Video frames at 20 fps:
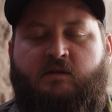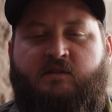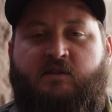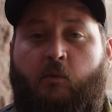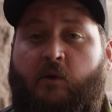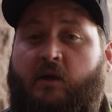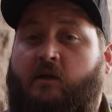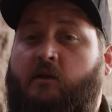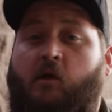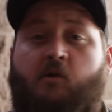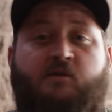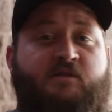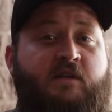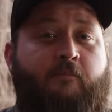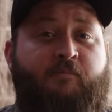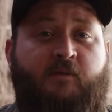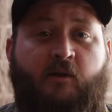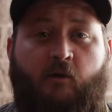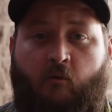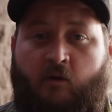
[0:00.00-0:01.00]
So we close
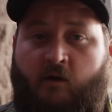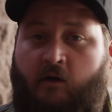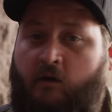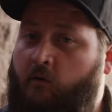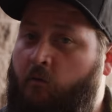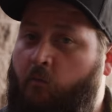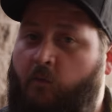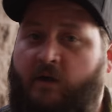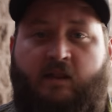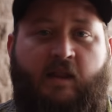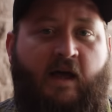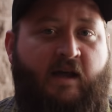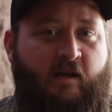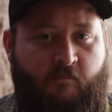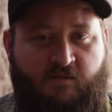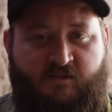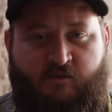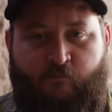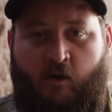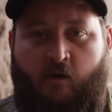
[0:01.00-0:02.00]
up the grill, we let
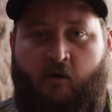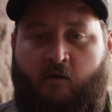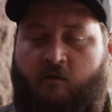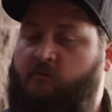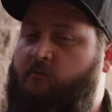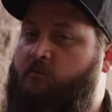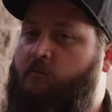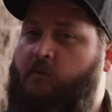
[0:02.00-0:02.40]
them smoke.